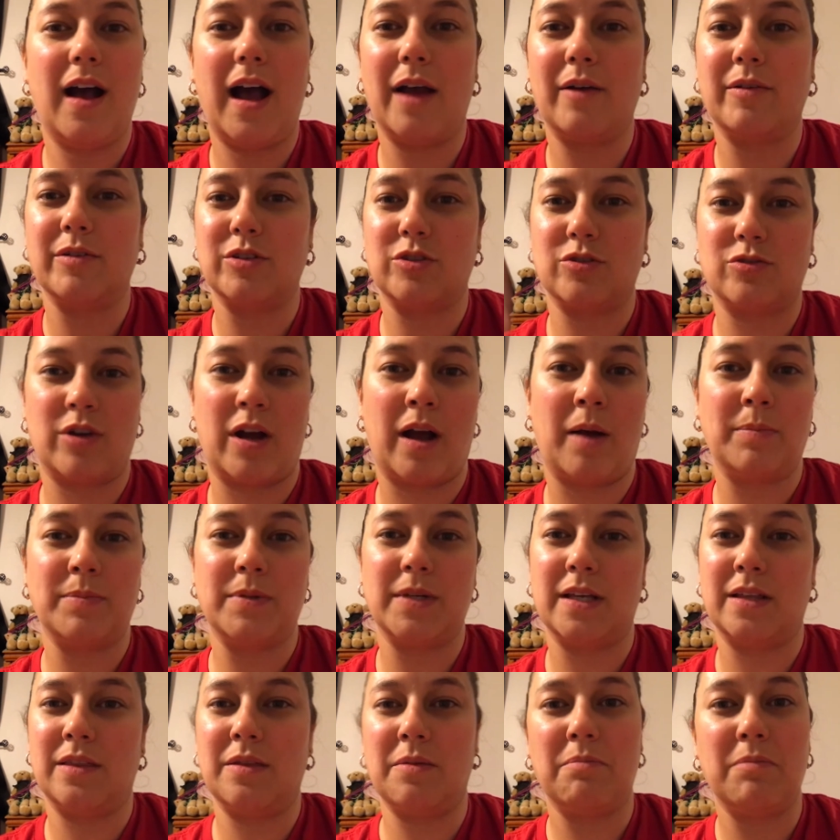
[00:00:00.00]
I was
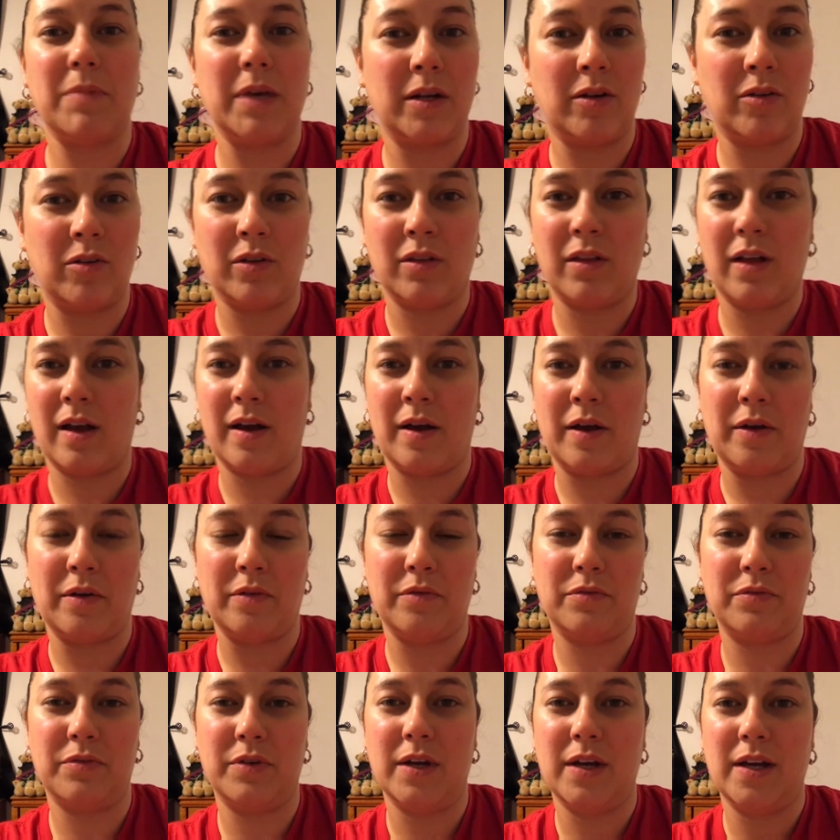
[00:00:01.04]
dropped in the middle
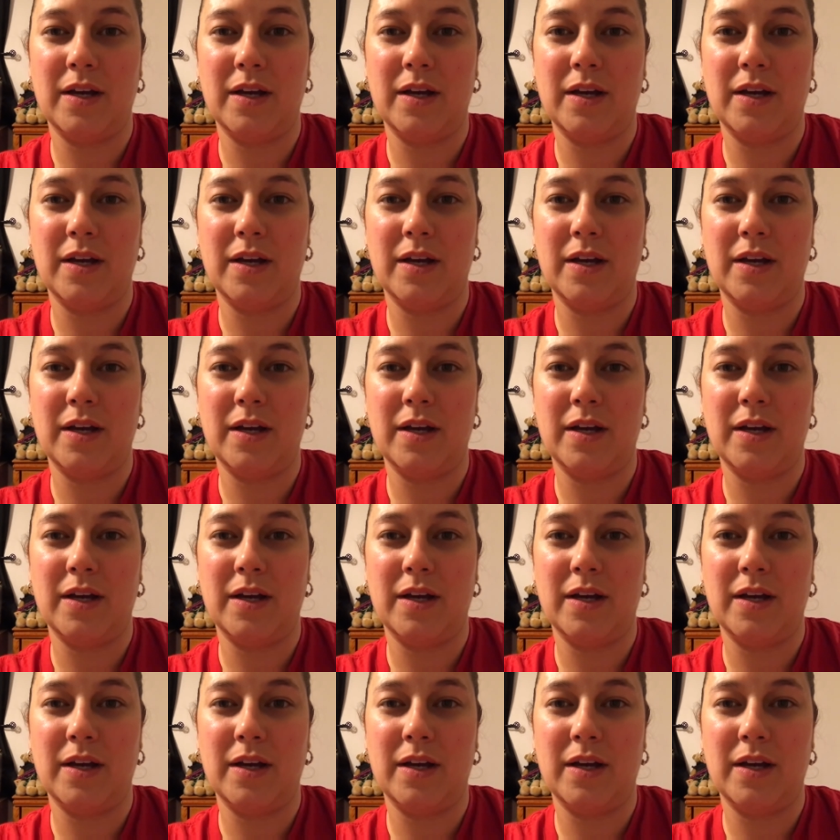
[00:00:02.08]
of